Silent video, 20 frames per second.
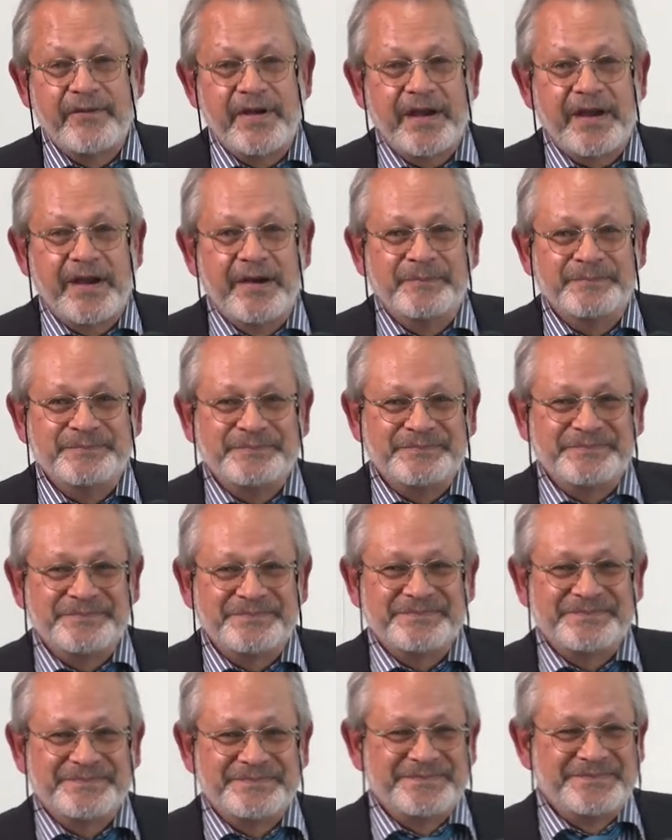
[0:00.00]

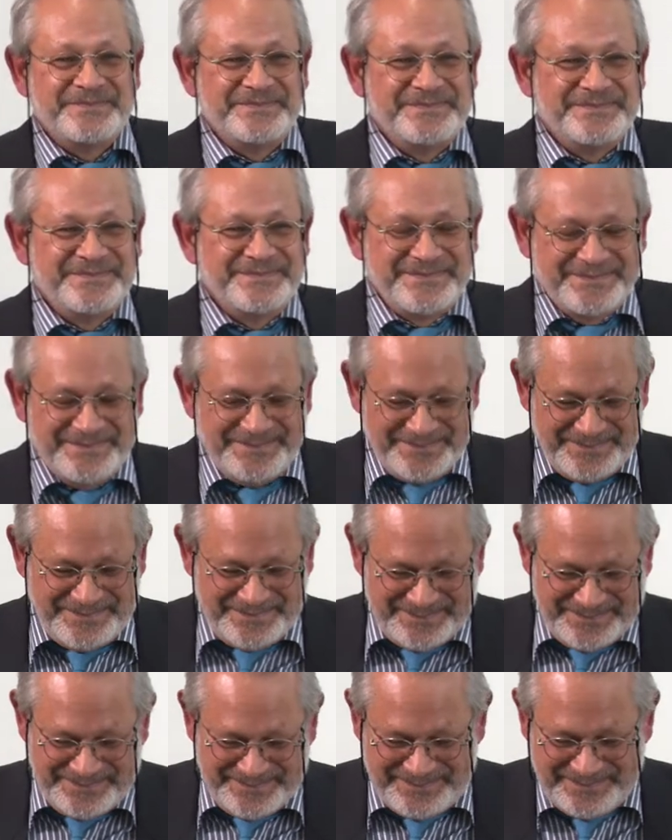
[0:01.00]

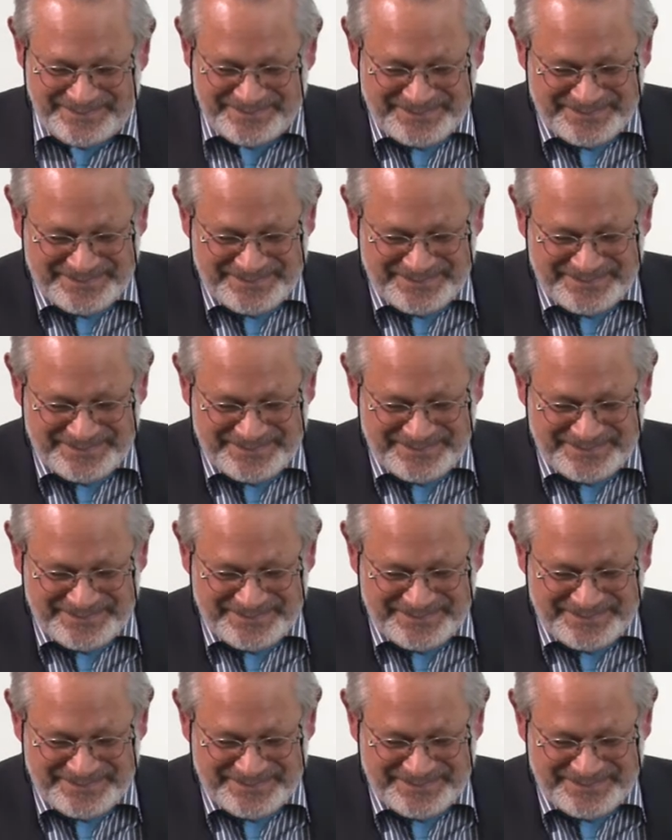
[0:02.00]
(no one is talking)